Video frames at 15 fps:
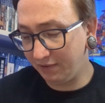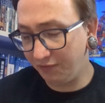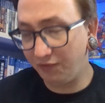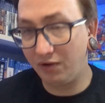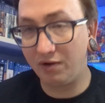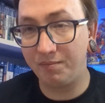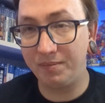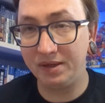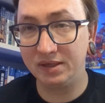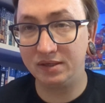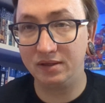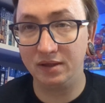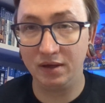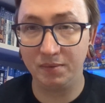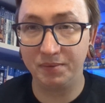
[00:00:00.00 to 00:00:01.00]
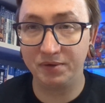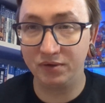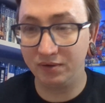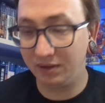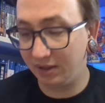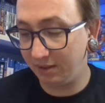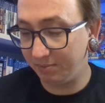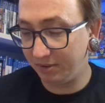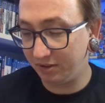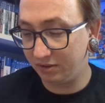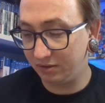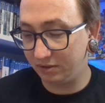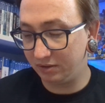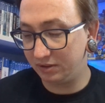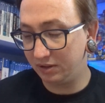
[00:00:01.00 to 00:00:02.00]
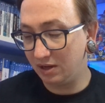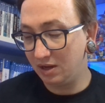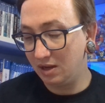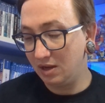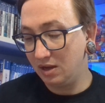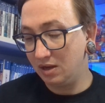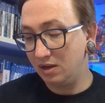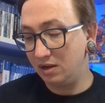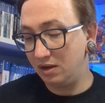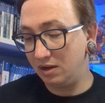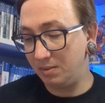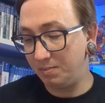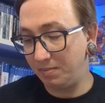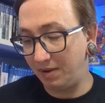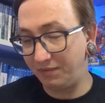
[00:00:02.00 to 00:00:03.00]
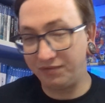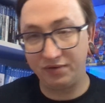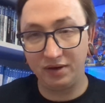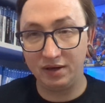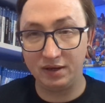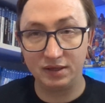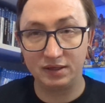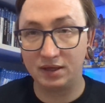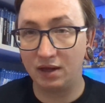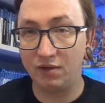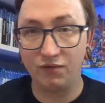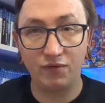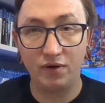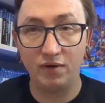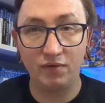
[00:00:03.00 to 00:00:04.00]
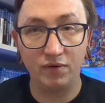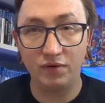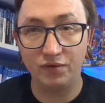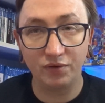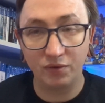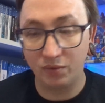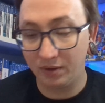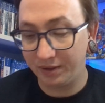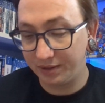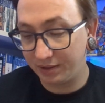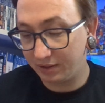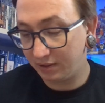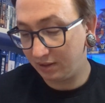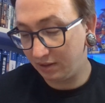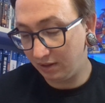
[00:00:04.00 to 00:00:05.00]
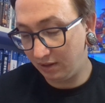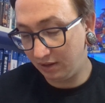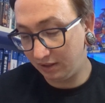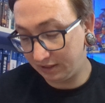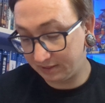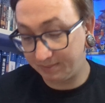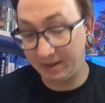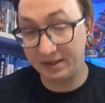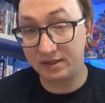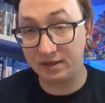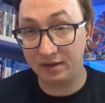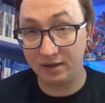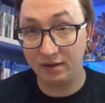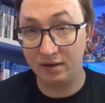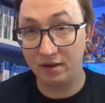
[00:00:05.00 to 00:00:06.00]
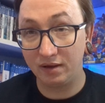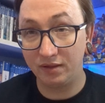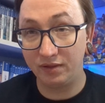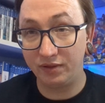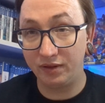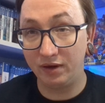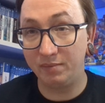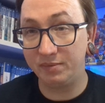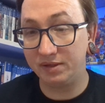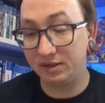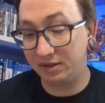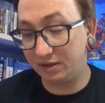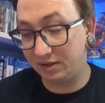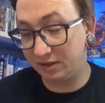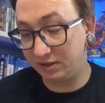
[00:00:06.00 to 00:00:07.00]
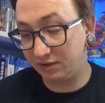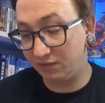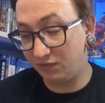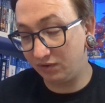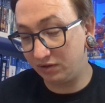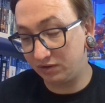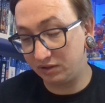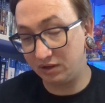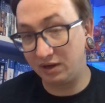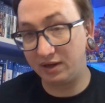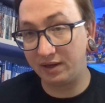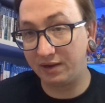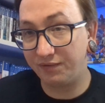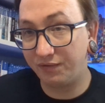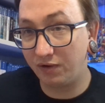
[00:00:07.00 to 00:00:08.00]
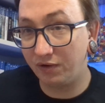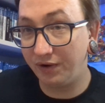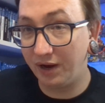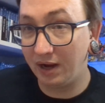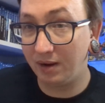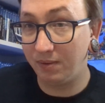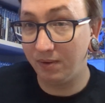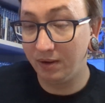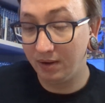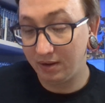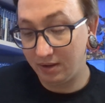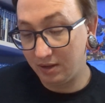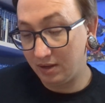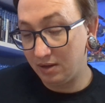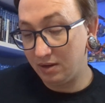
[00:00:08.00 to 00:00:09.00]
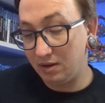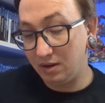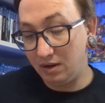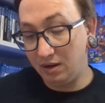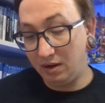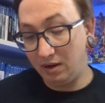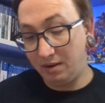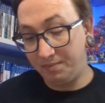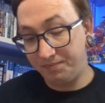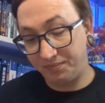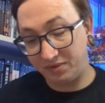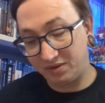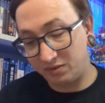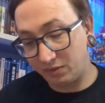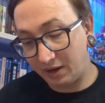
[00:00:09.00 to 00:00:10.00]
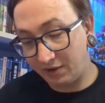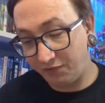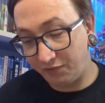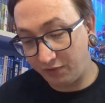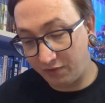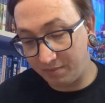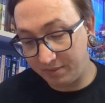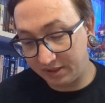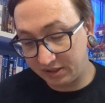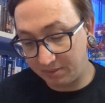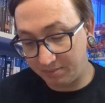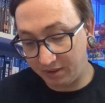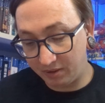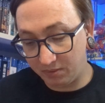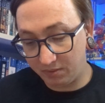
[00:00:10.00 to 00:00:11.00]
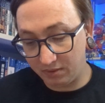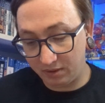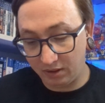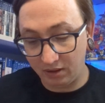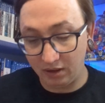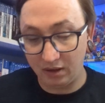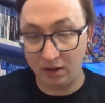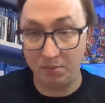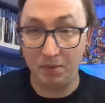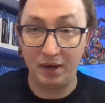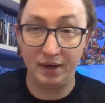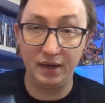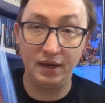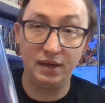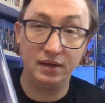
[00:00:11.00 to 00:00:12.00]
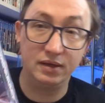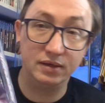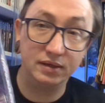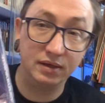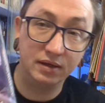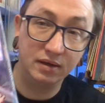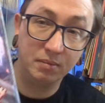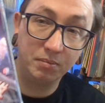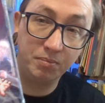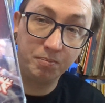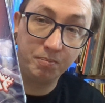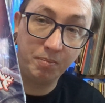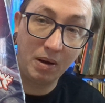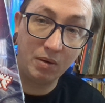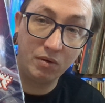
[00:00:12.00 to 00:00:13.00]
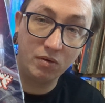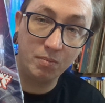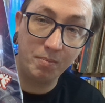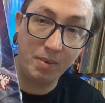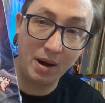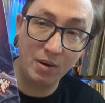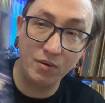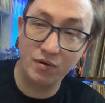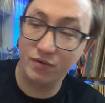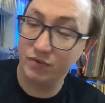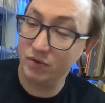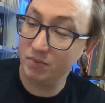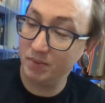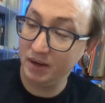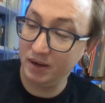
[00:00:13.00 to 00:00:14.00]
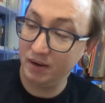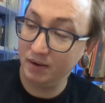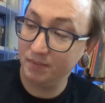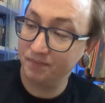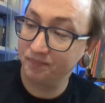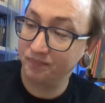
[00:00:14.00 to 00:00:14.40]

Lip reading: of thought I missed the opportunity because I've seen it sell for over 100 quid, especially the limited edition version like I've got now. So I kind of thought I missed the boat, and it is Powerumi.